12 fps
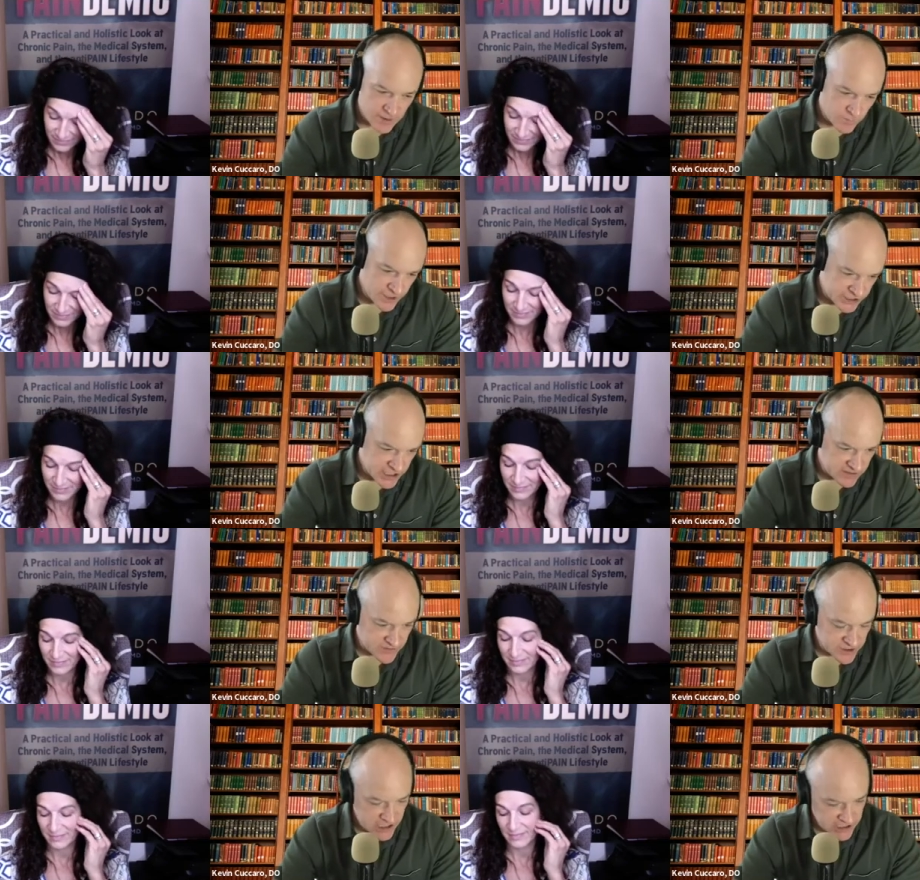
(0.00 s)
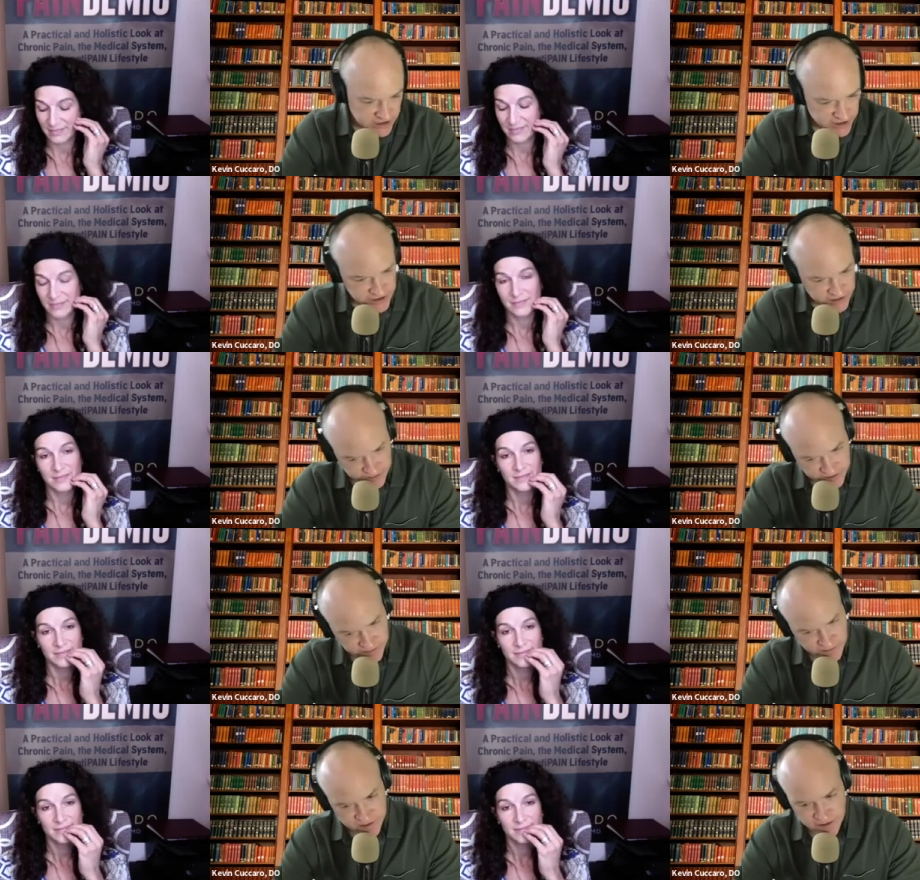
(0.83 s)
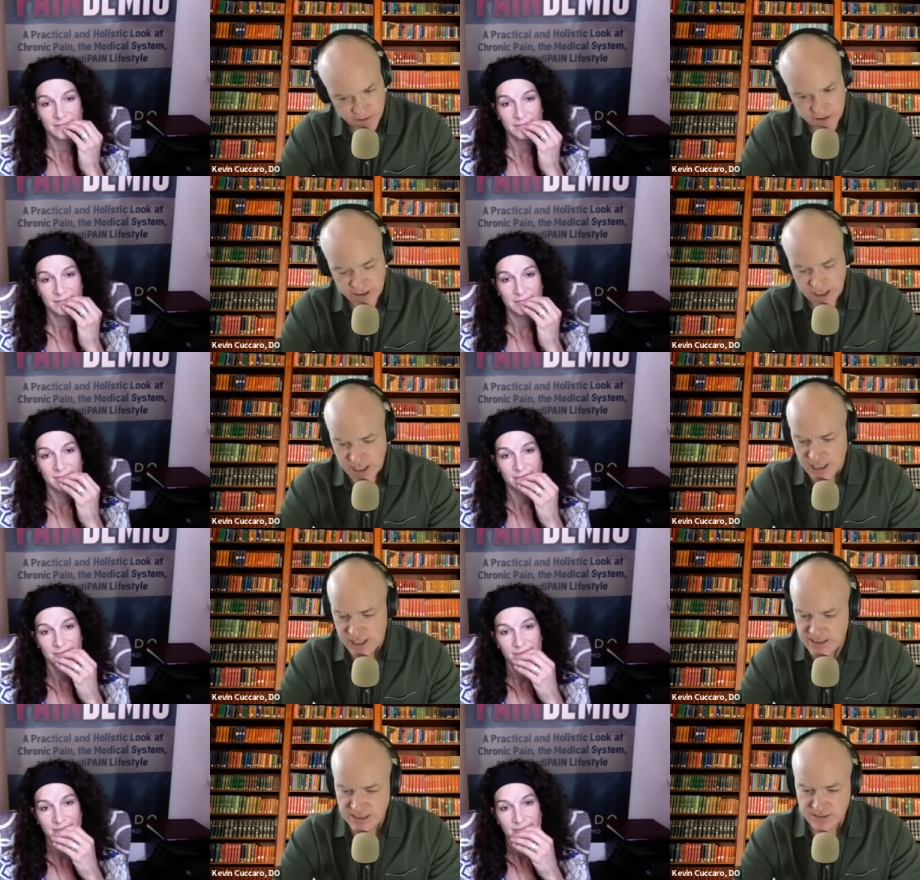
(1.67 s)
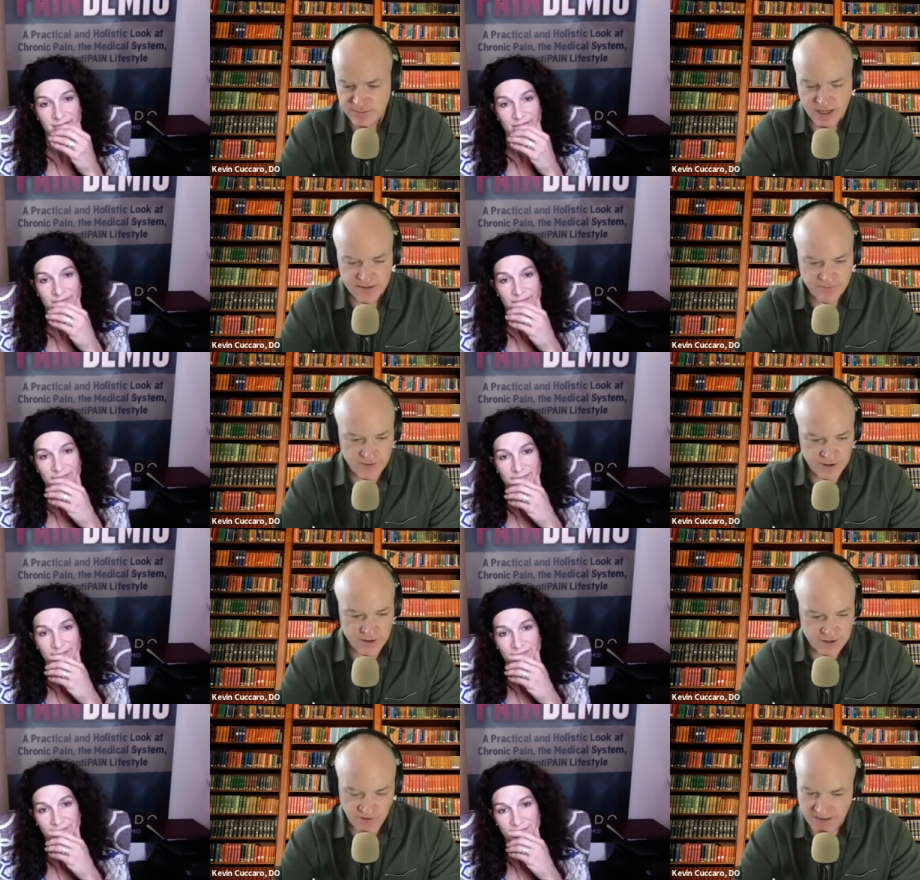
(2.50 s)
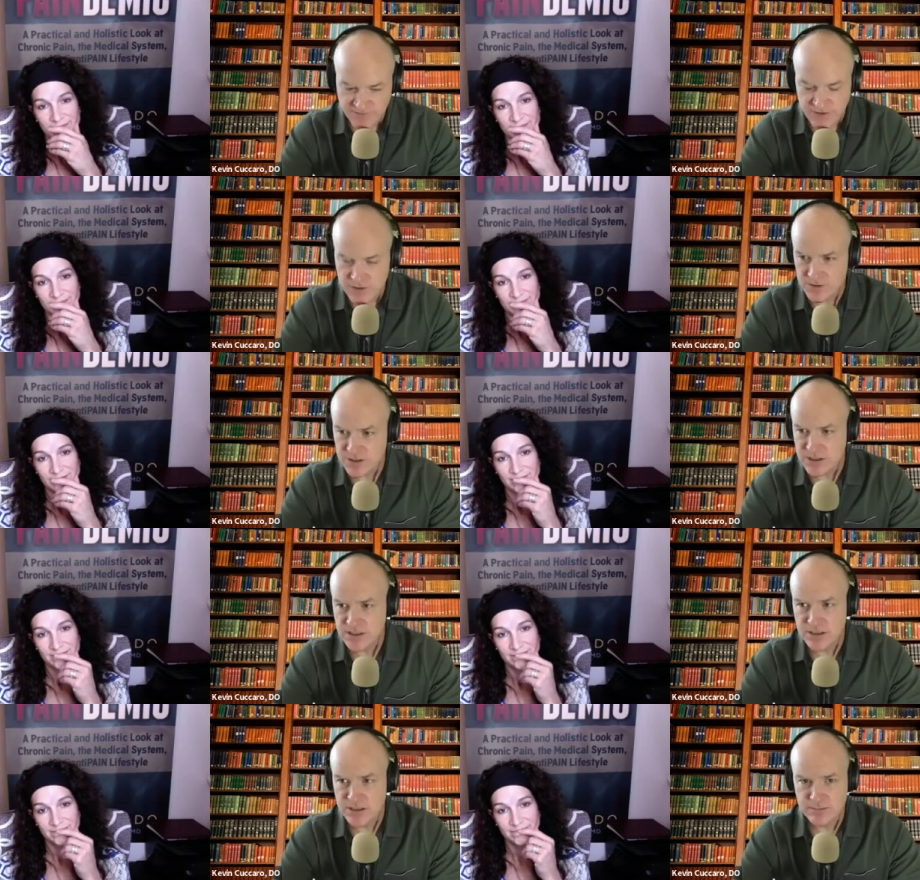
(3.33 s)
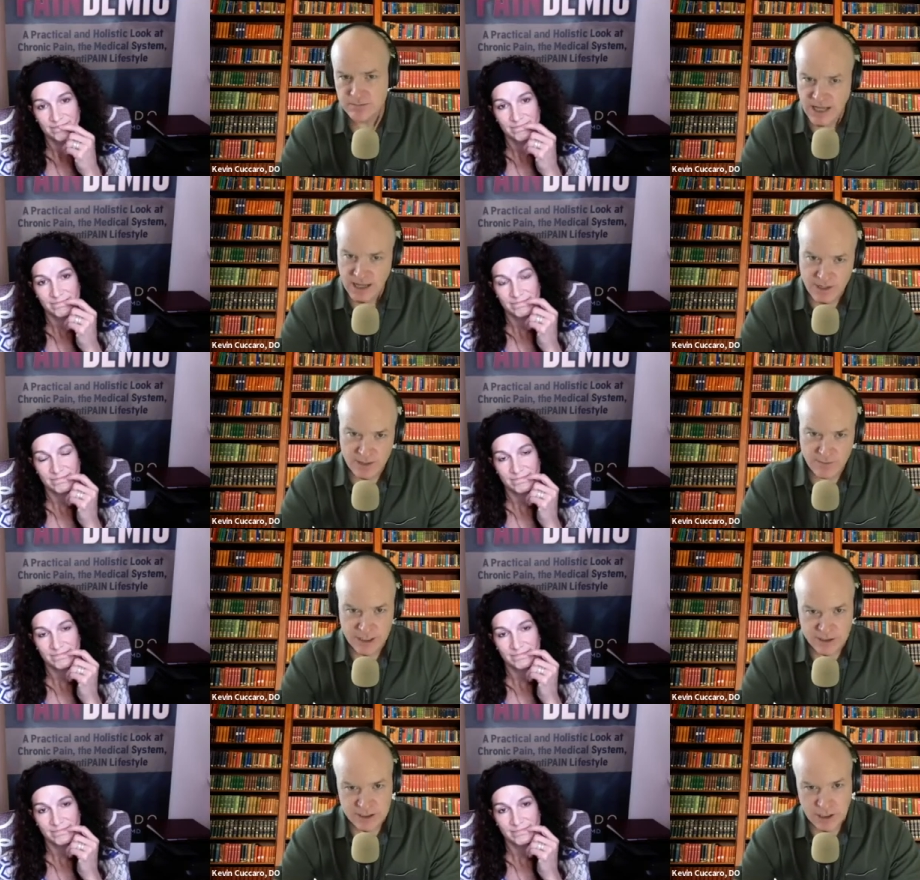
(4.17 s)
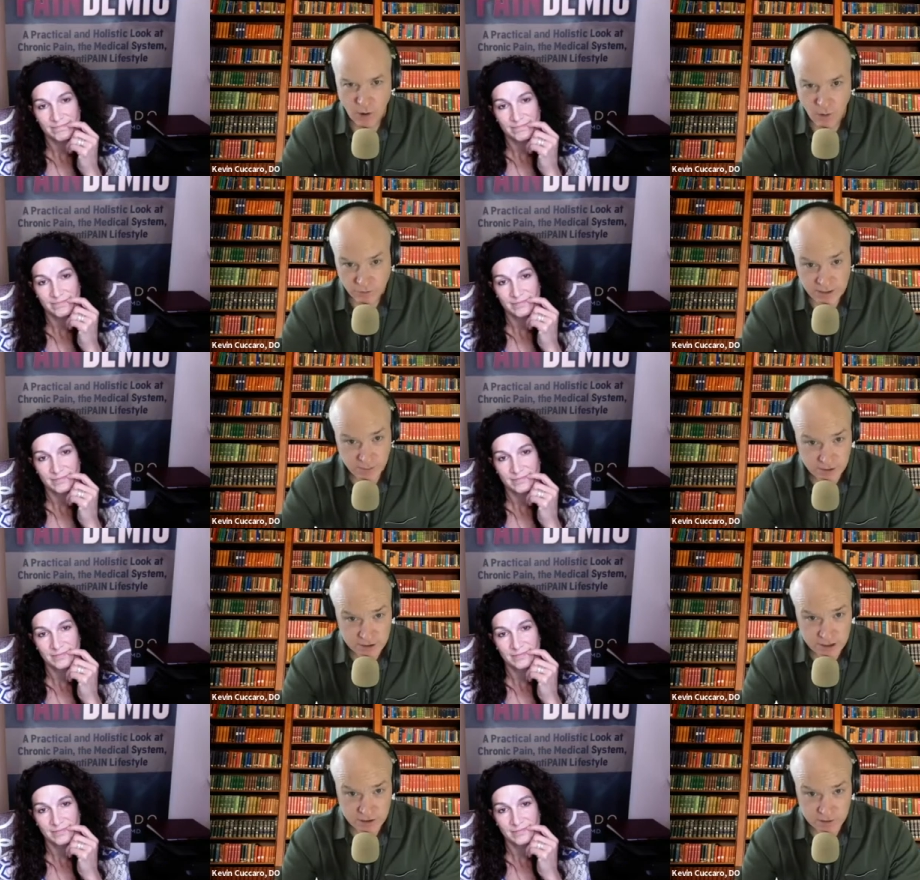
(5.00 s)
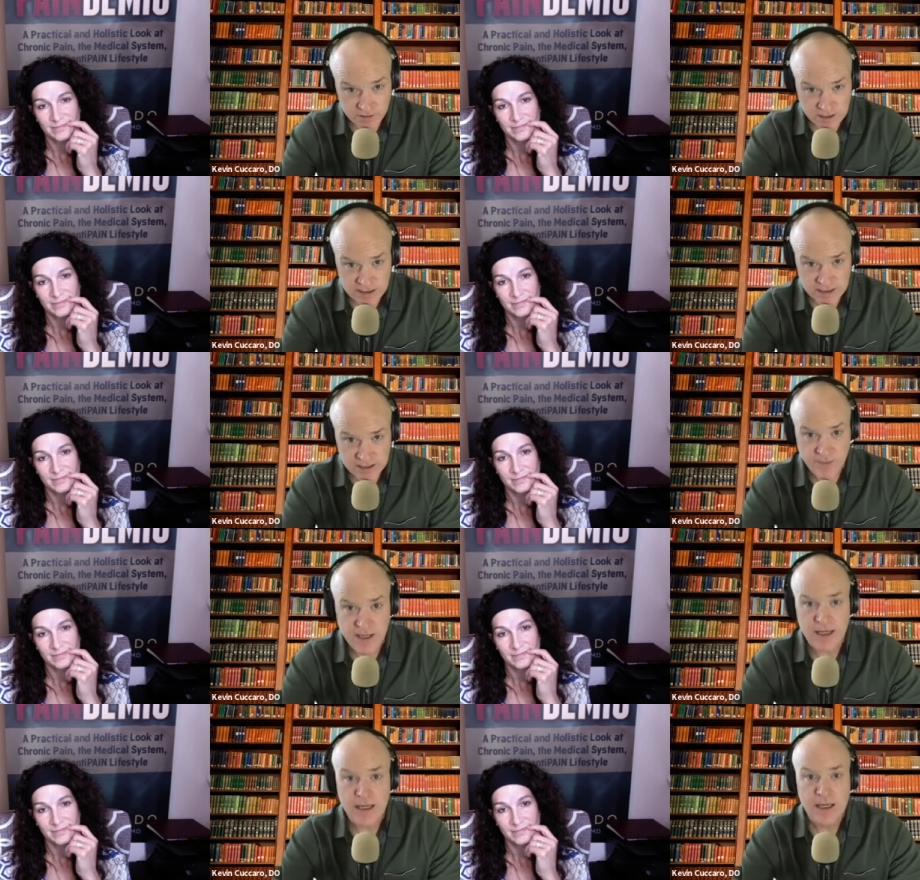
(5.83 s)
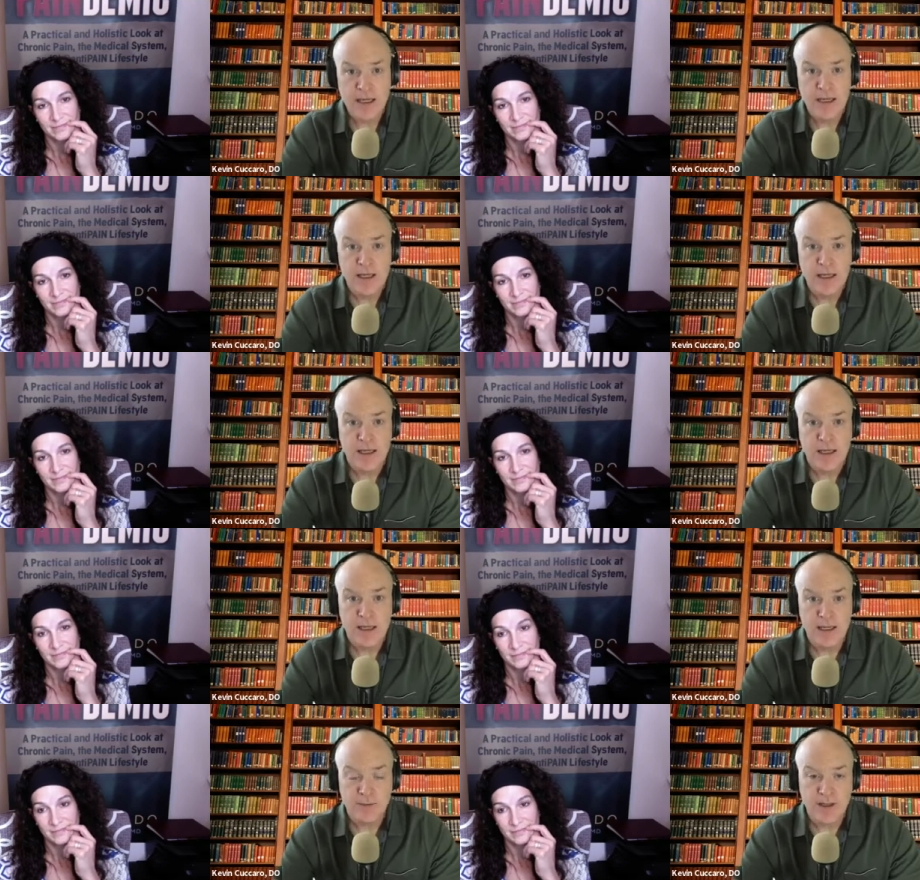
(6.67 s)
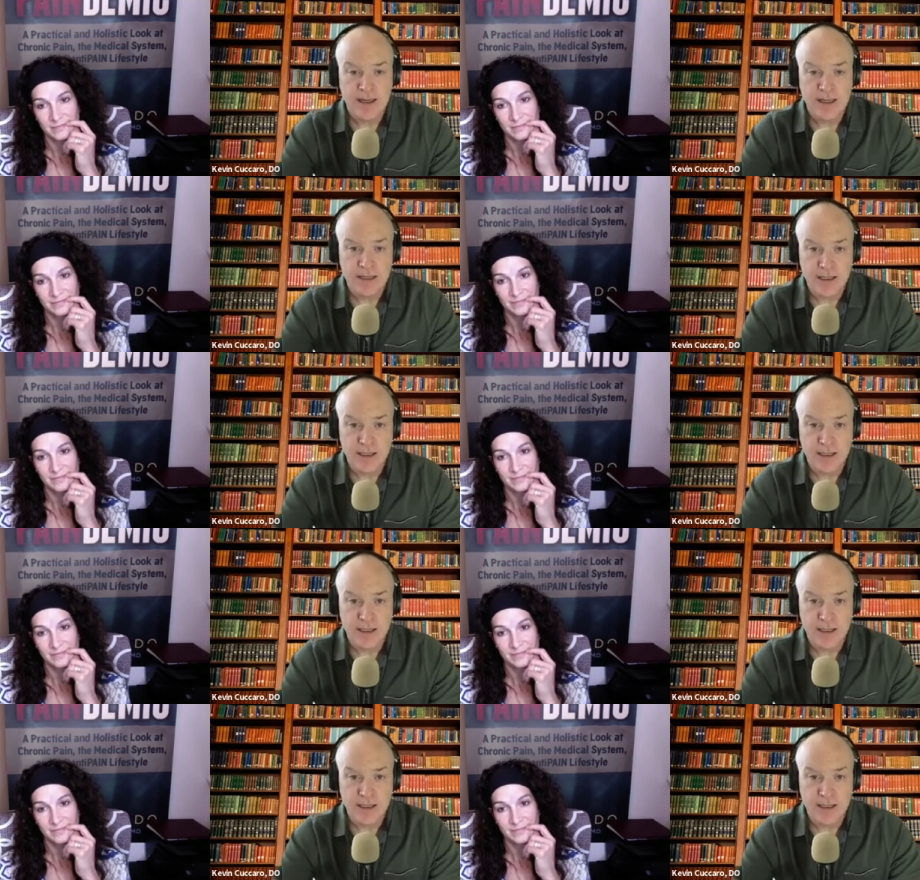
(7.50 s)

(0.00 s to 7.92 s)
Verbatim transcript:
Speaker 1: witch hunt for Doctor So and So and So, and he did my first five fusions and blah blah blah. He's the only person who listened to me, and I'm like,